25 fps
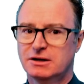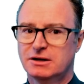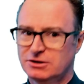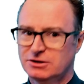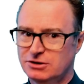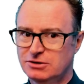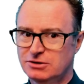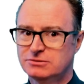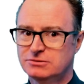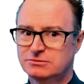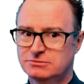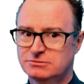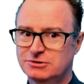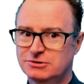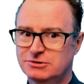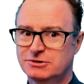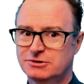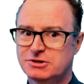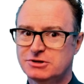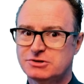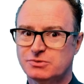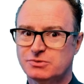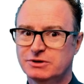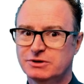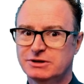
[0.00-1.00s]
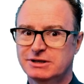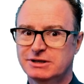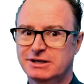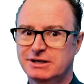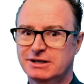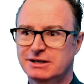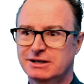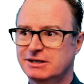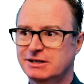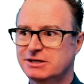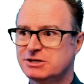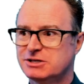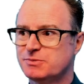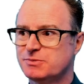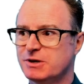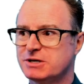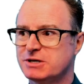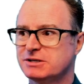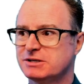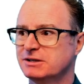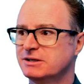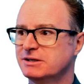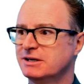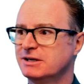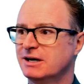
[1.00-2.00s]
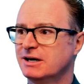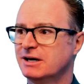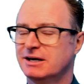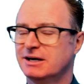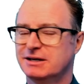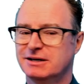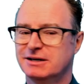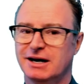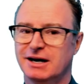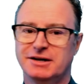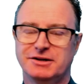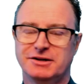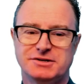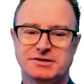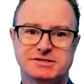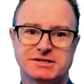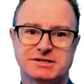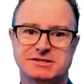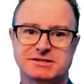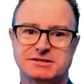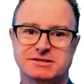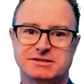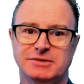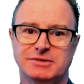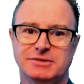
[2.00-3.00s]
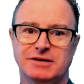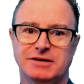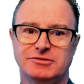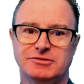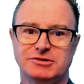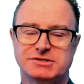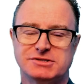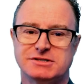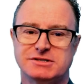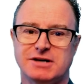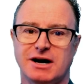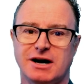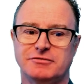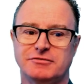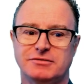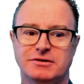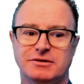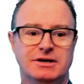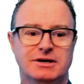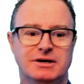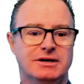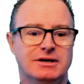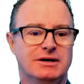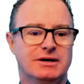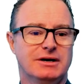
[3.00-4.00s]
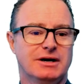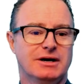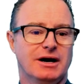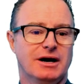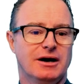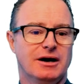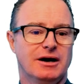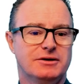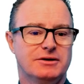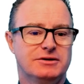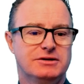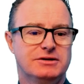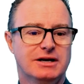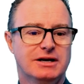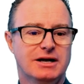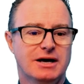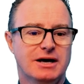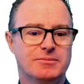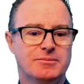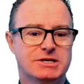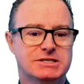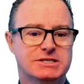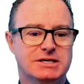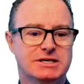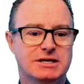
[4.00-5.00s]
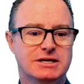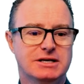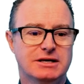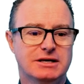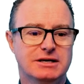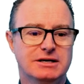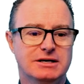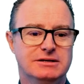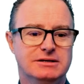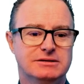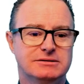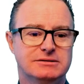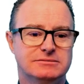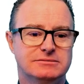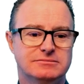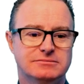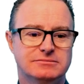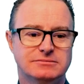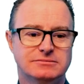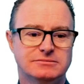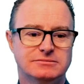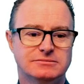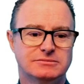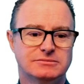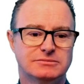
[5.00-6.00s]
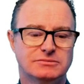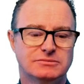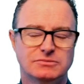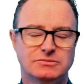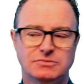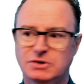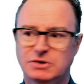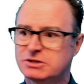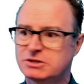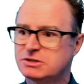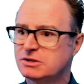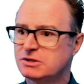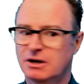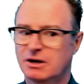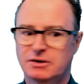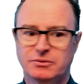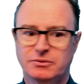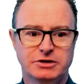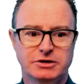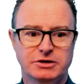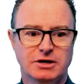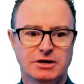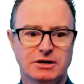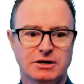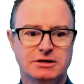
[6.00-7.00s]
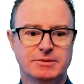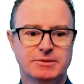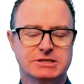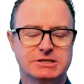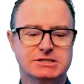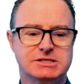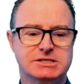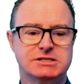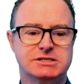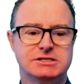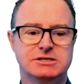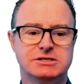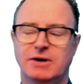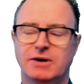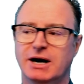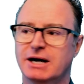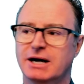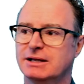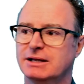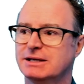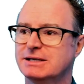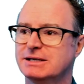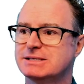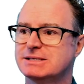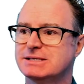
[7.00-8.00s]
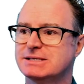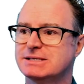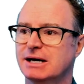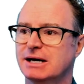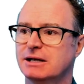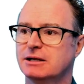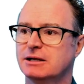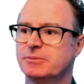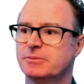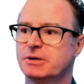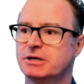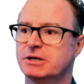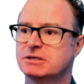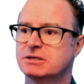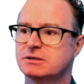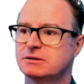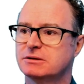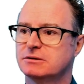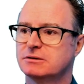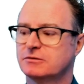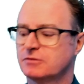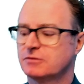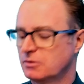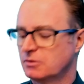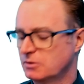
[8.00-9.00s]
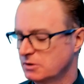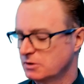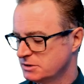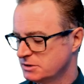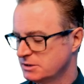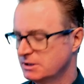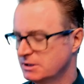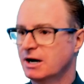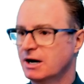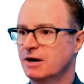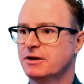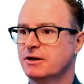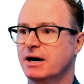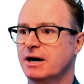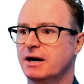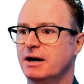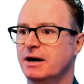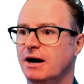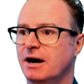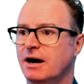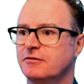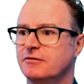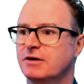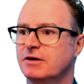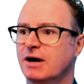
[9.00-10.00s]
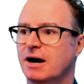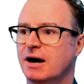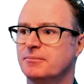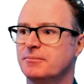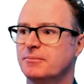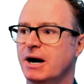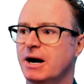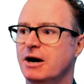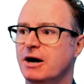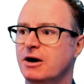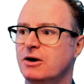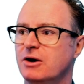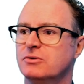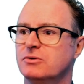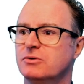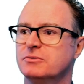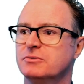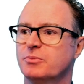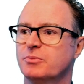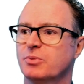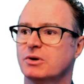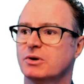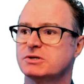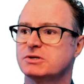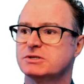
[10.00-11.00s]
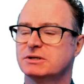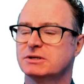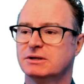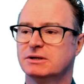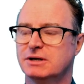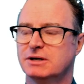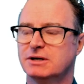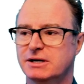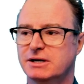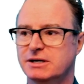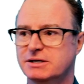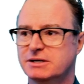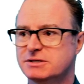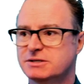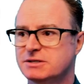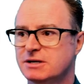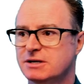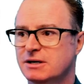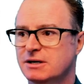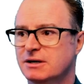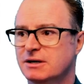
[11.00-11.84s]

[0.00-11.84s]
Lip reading: Don't do this willy-nilly, especially on the system level stuff. Did I miss anything? Let's go on. We talked about sysui list element. Of course, now that I've got my own personalized